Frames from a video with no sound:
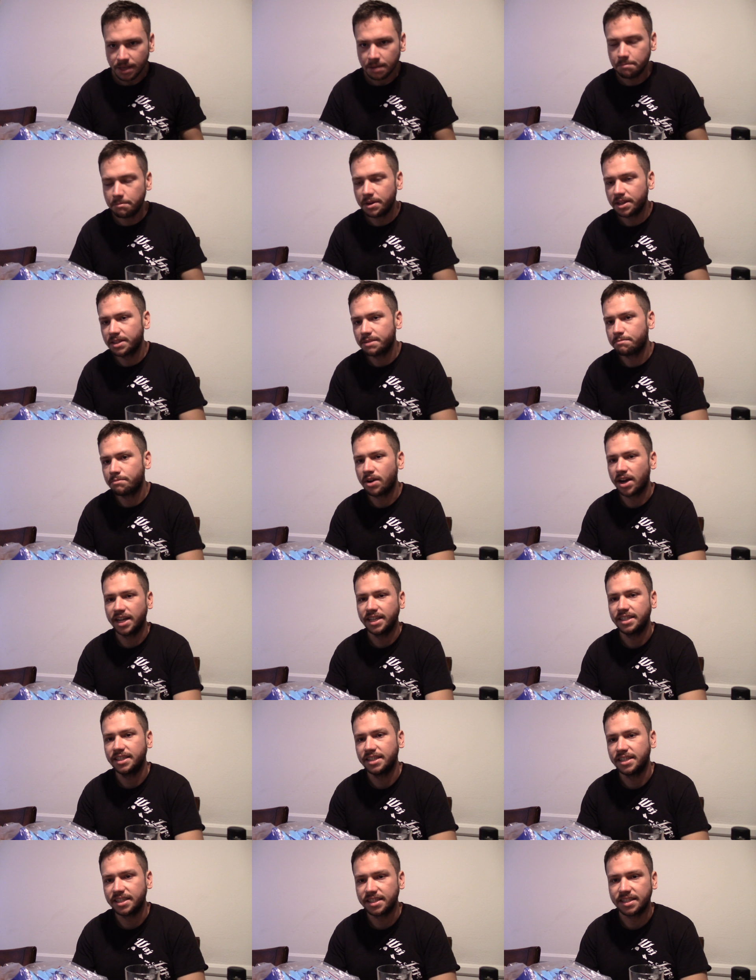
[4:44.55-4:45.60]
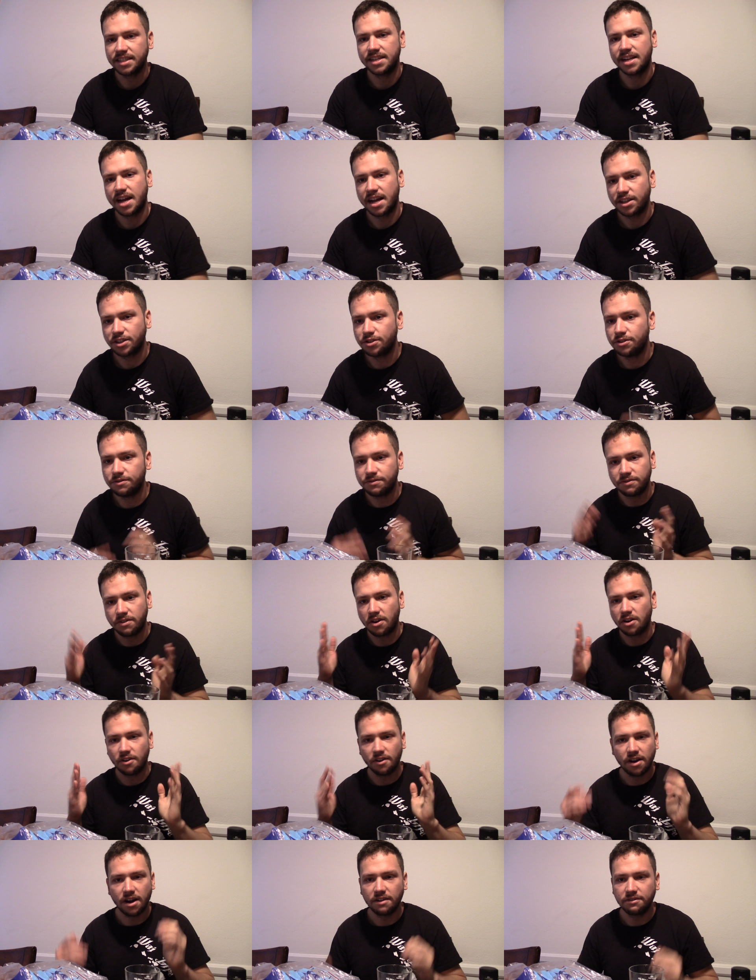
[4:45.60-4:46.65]
but the pricing is not too
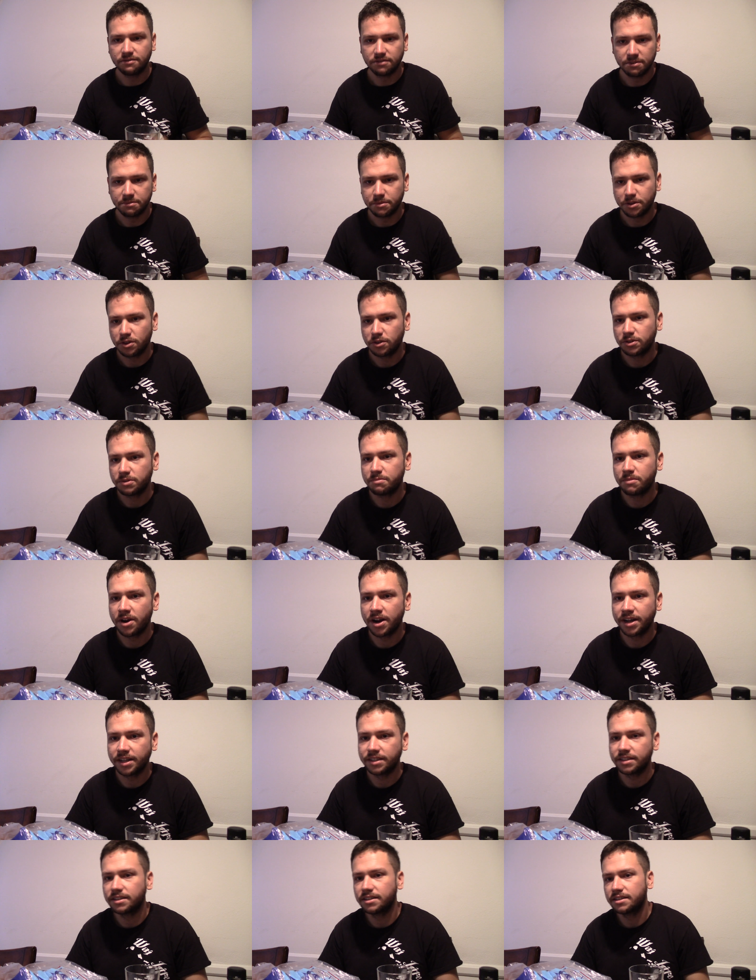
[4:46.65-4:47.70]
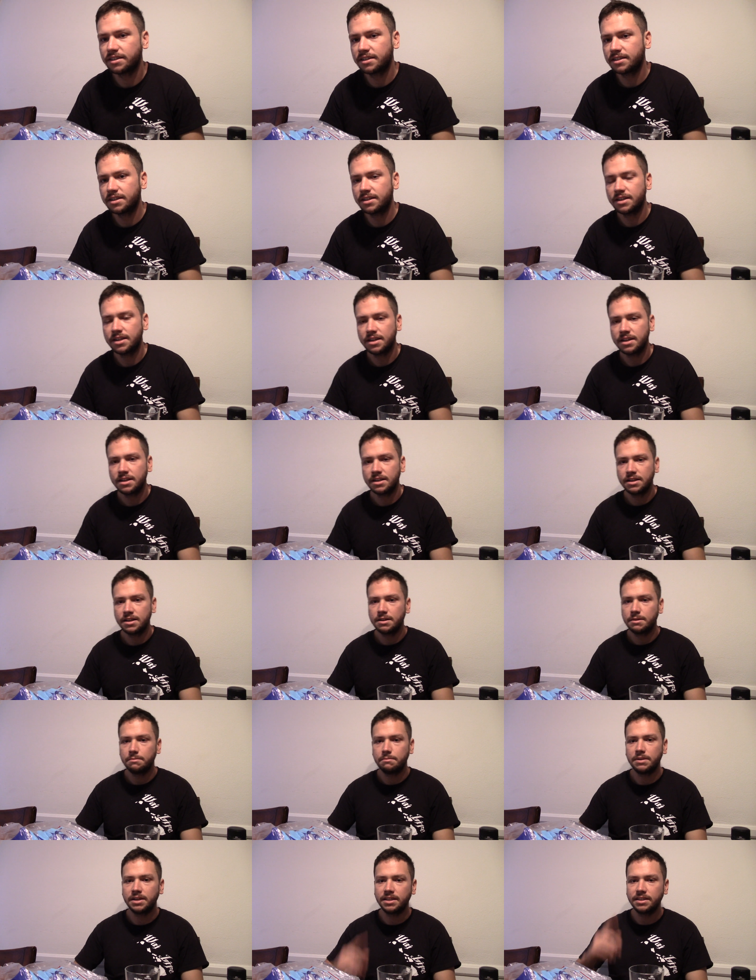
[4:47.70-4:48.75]
far off from those brands.
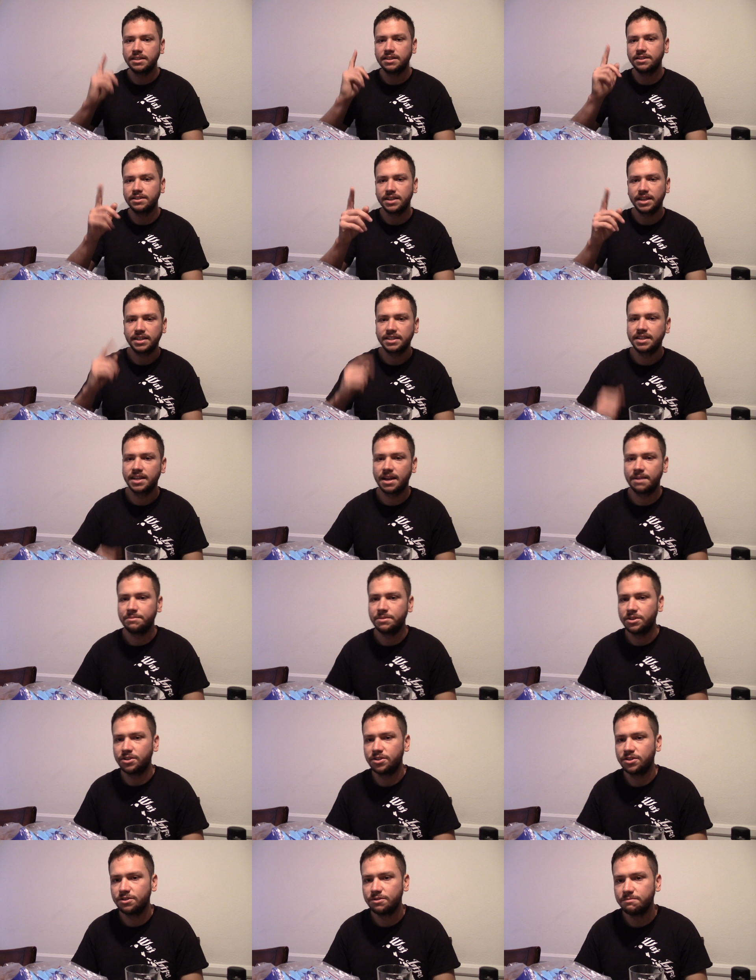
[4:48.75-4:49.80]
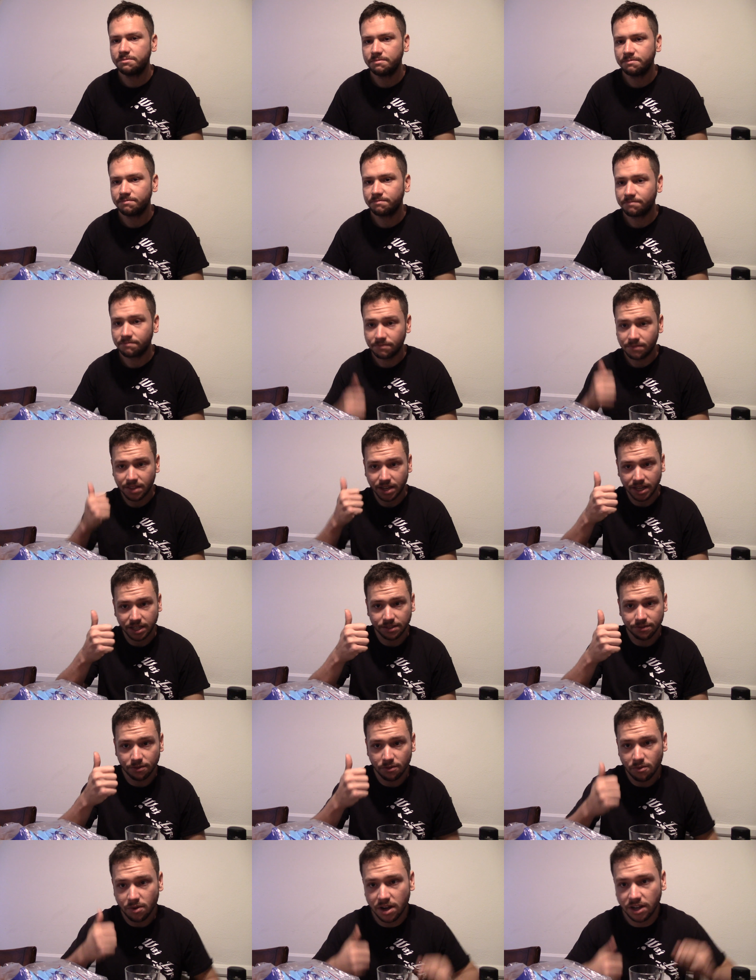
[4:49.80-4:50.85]
But until next time, YouTube, thanks
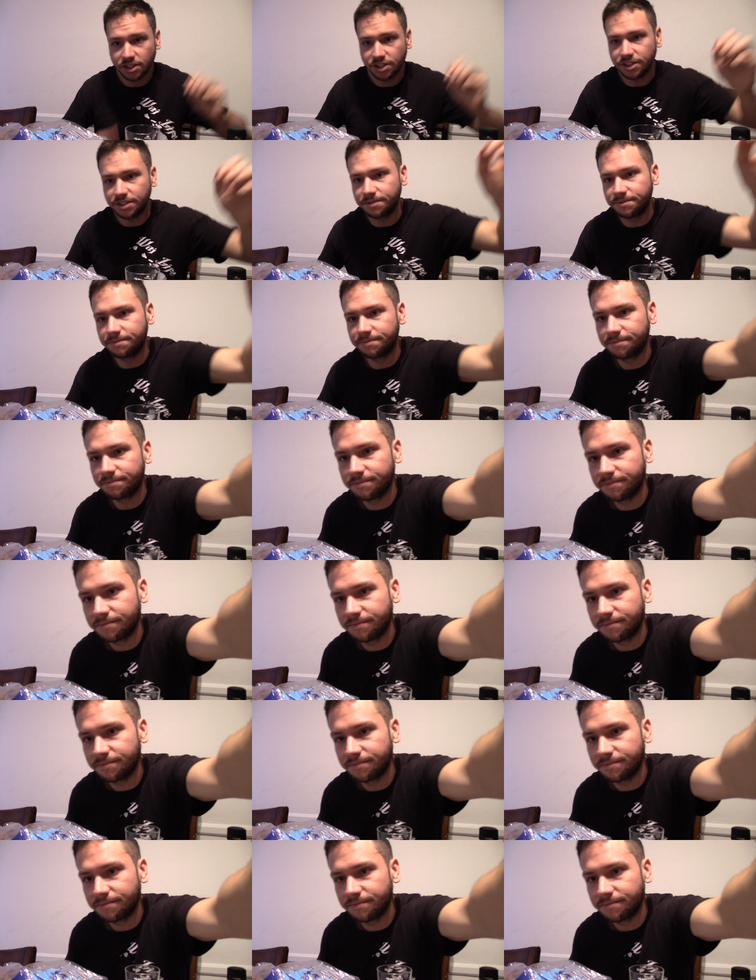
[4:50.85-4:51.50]
for watching.